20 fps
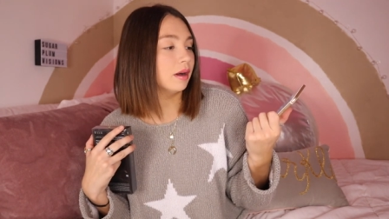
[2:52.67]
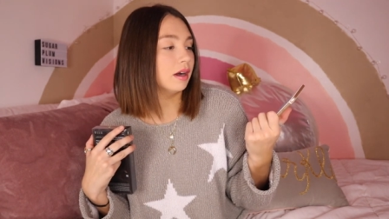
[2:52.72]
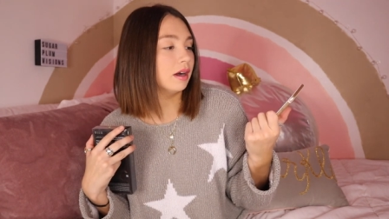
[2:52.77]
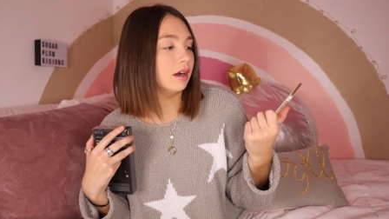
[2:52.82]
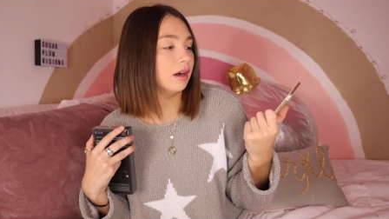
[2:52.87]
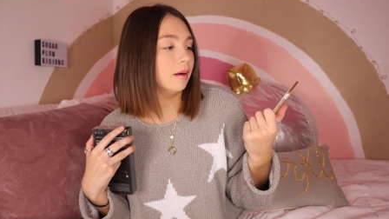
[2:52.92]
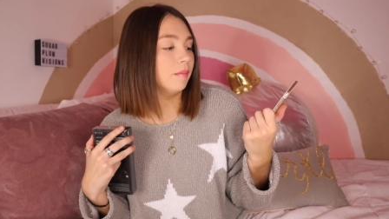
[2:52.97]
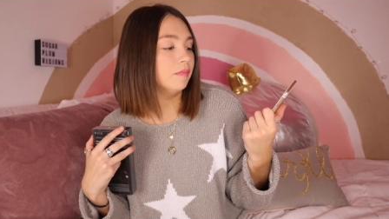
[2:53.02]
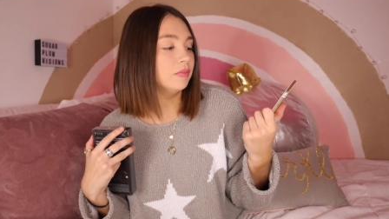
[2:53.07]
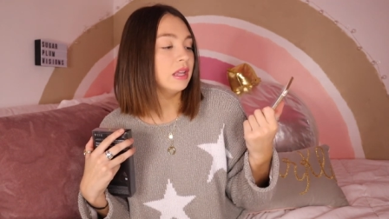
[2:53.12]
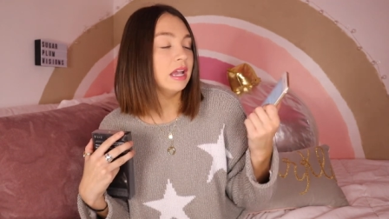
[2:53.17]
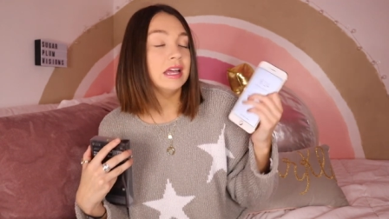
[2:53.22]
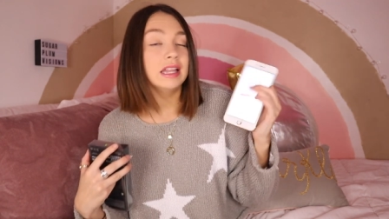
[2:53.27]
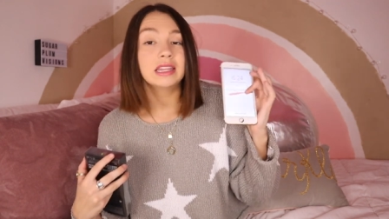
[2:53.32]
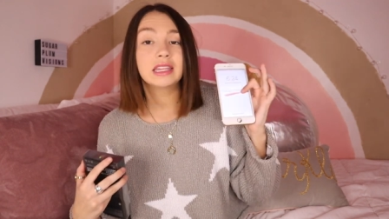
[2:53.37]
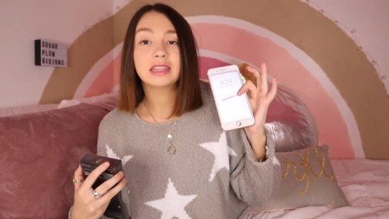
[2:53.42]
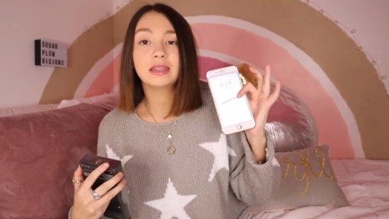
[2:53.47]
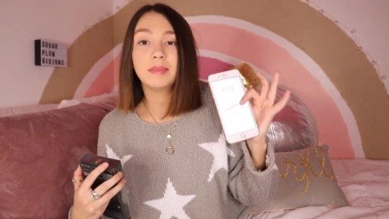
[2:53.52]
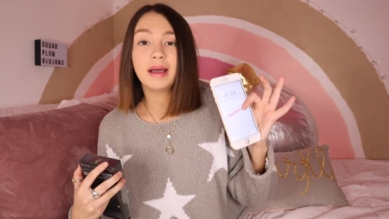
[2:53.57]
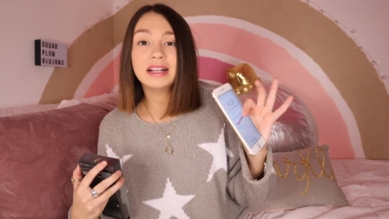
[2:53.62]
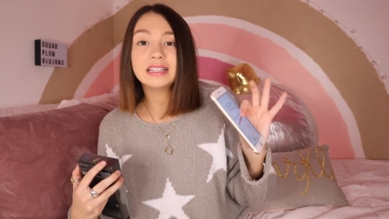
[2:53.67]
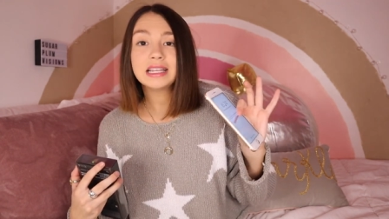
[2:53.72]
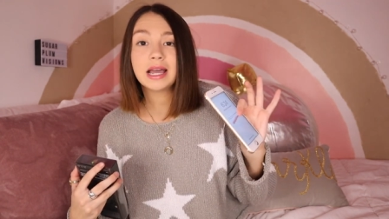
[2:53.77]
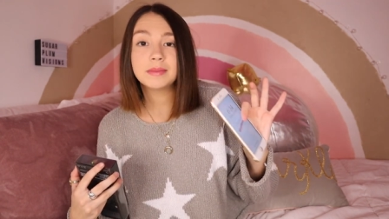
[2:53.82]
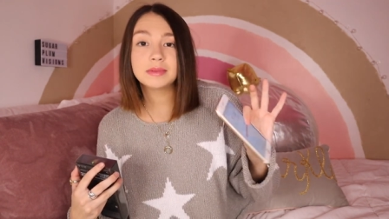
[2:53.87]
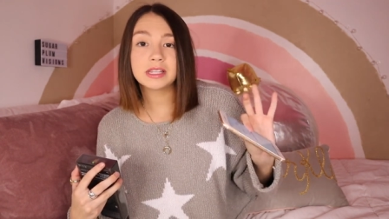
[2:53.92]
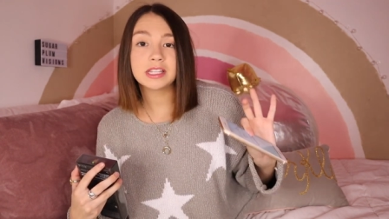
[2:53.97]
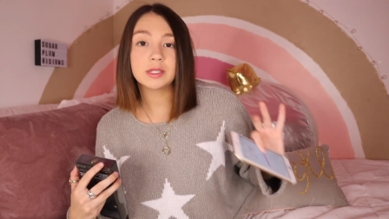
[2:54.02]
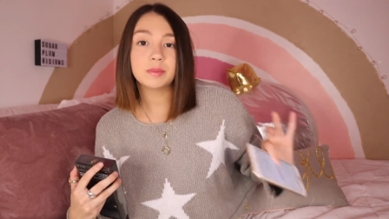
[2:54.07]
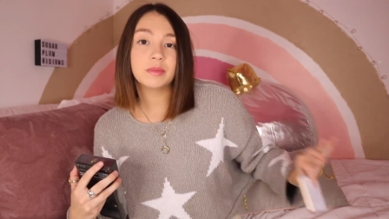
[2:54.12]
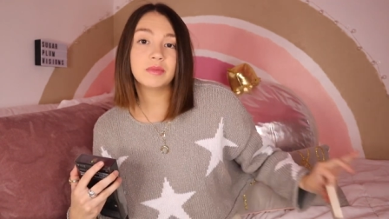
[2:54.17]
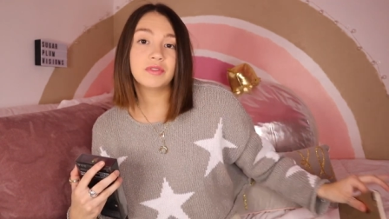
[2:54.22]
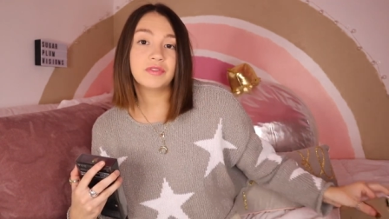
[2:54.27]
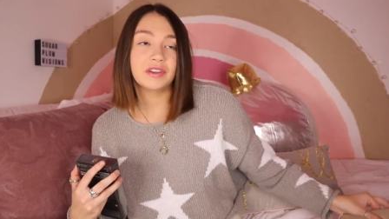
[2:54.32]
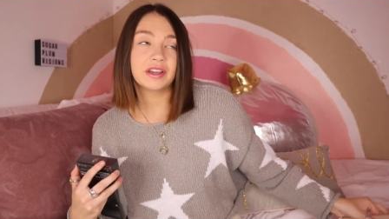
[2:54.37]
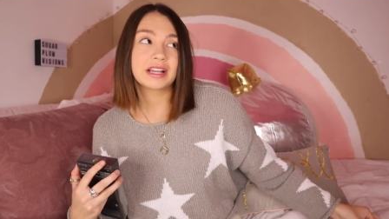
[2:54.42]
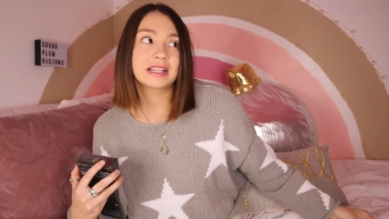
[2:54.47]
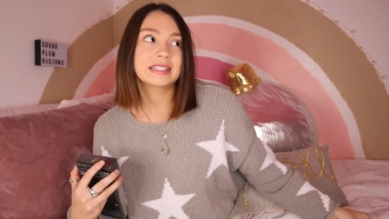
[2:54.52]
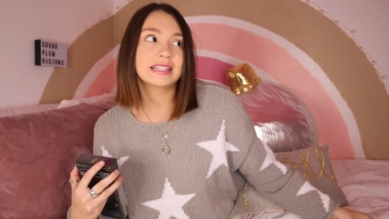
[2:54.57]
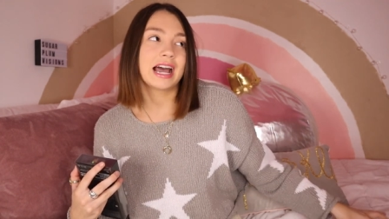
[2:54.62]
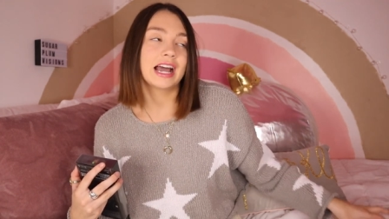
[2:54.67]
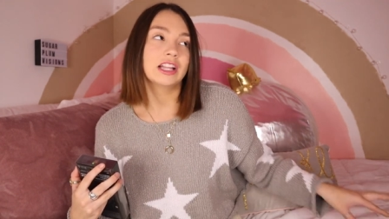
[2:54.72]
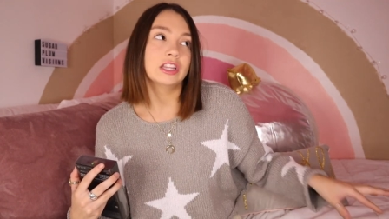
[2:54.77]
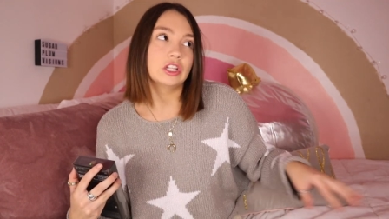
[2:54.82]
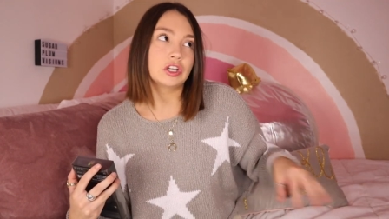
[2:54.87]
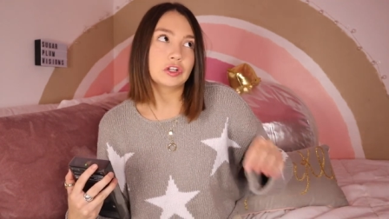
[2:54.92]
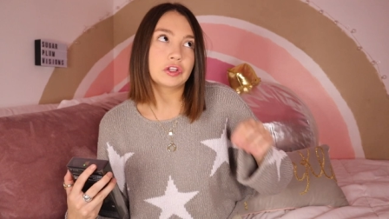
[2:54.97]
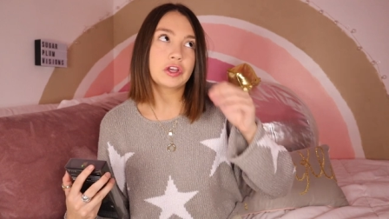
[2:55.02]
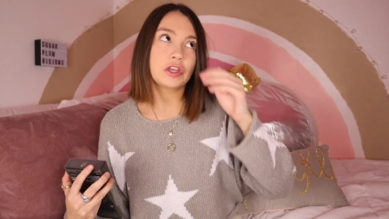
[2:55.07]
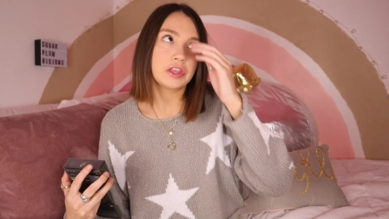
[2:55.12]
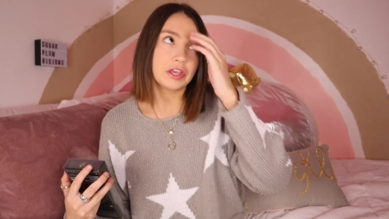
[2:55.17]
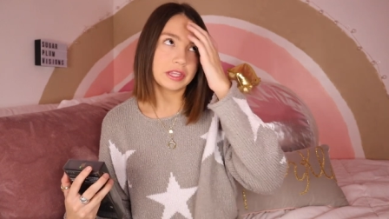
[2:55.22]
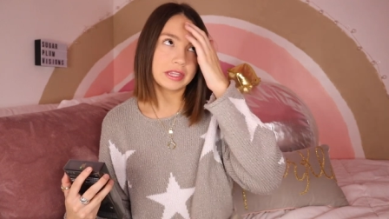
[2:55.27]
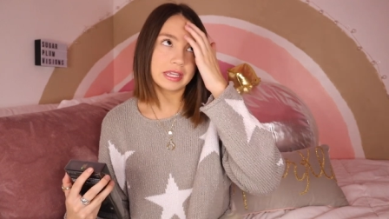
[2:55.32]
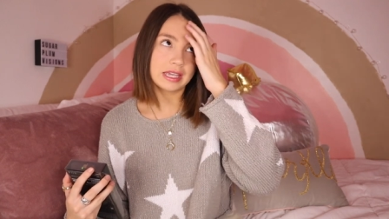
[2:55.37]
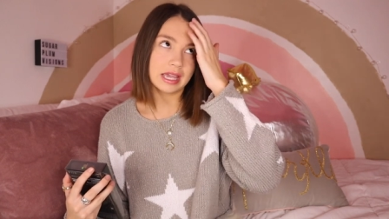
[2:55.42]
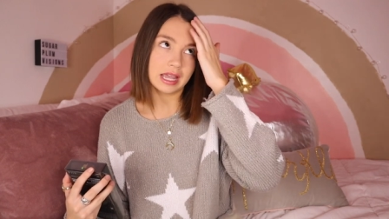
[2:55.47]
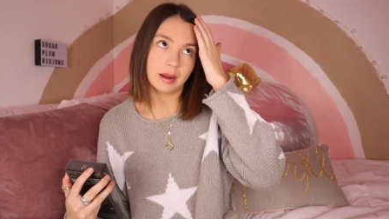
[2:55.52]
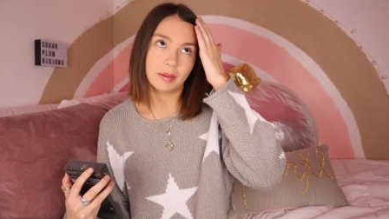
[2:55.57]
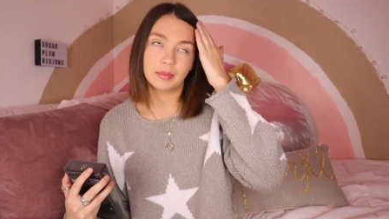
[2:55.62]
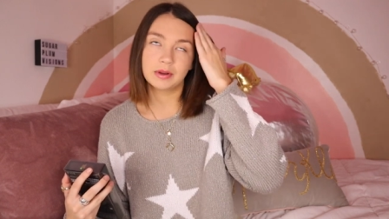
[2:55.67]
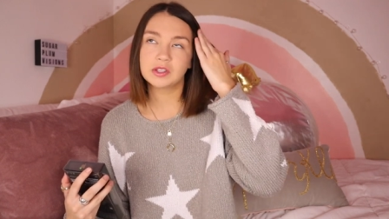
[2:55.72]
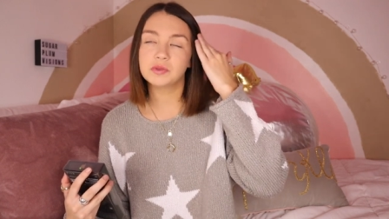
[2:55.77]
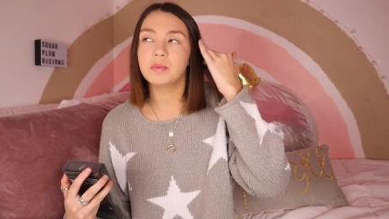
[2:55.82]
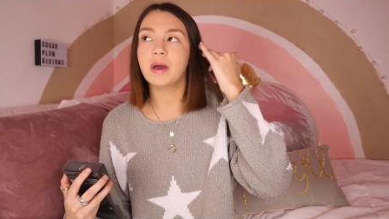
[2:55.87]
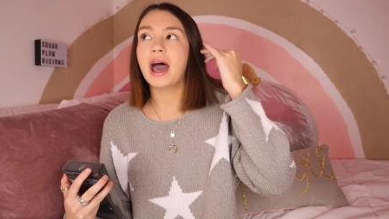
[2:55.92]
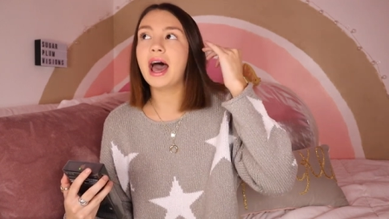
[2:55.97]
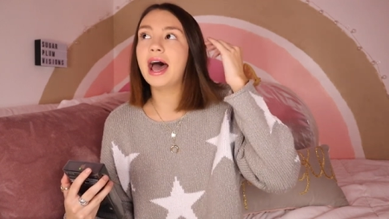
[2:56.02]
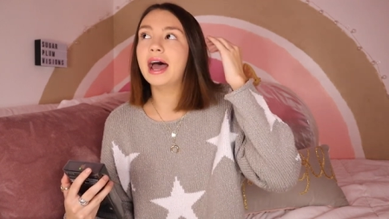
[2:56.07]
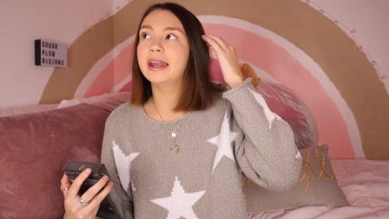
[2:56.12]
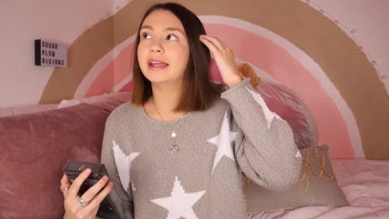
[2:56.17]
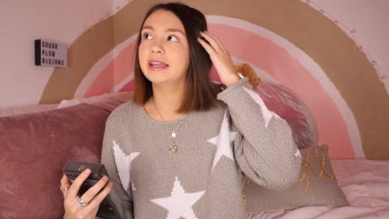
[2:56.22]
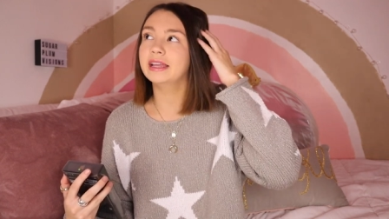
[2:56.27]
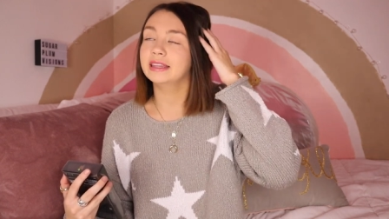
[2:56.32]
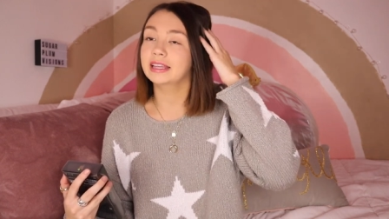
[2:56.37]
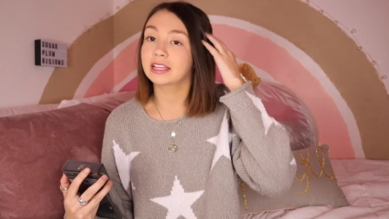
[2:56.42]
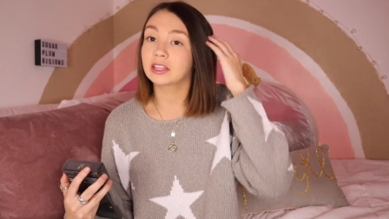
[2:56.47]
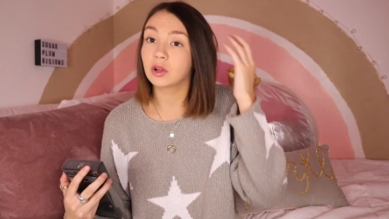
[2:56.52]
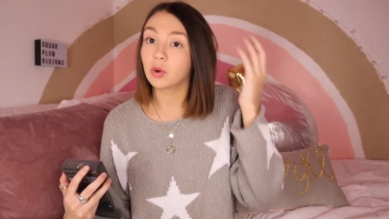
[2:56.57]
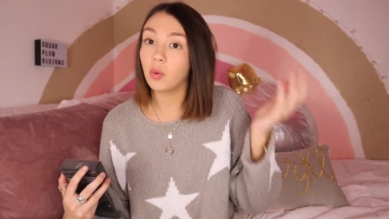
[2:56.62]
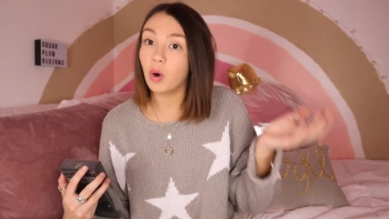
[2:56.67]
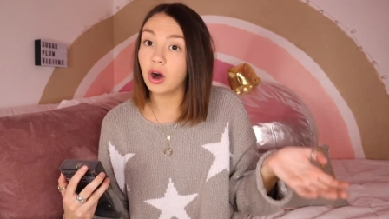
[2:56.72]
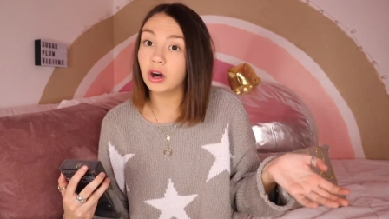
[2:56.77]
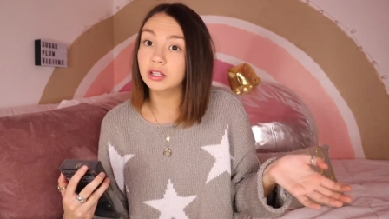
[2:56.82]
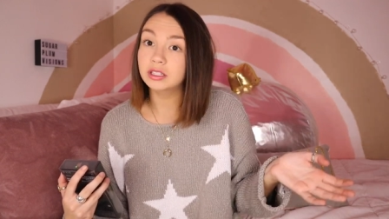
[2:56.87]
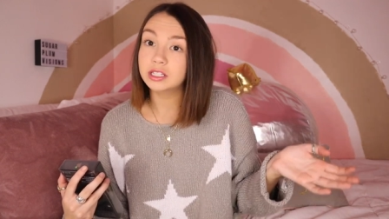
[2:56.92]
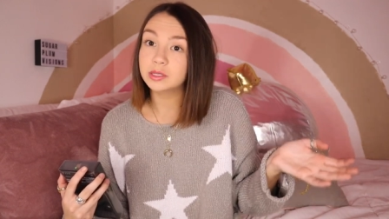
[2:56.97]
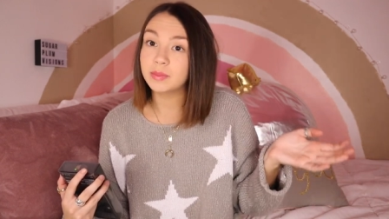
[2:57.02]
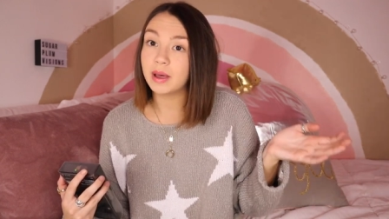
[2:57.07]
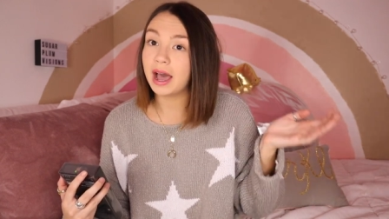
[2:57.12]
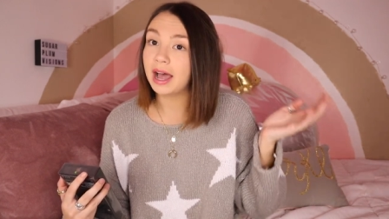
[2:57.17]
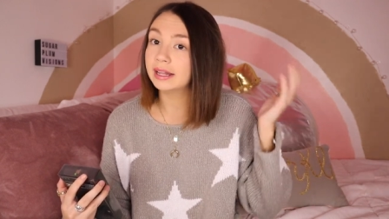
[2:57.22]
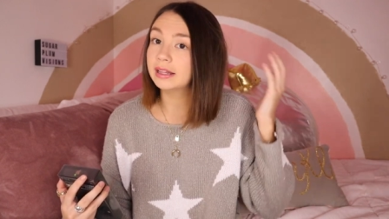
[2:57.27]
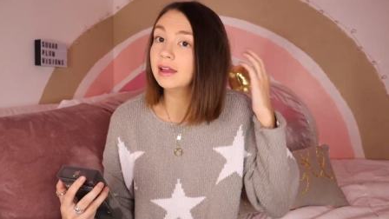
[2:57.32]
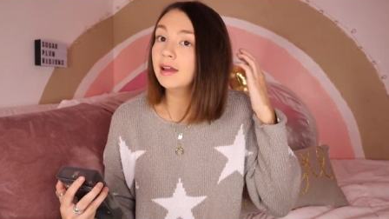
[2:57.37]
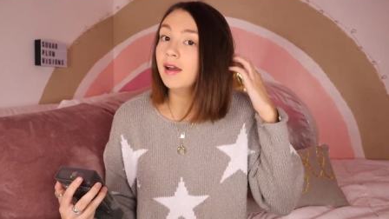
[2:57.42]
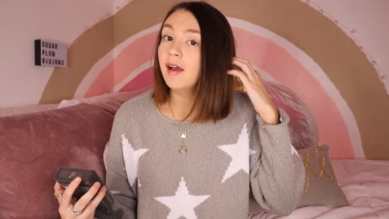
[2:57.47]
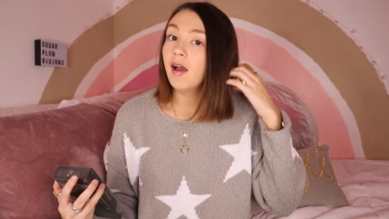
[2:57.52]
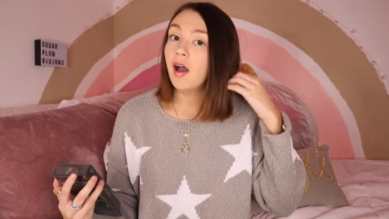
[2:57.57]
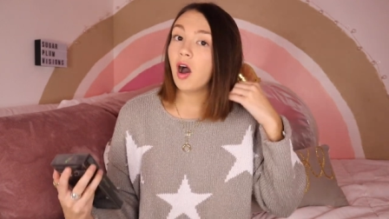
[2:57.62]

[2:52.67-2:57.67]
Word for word: Um, the amount of times this has been fixed, I literally think the camera's bad and like the quality's bad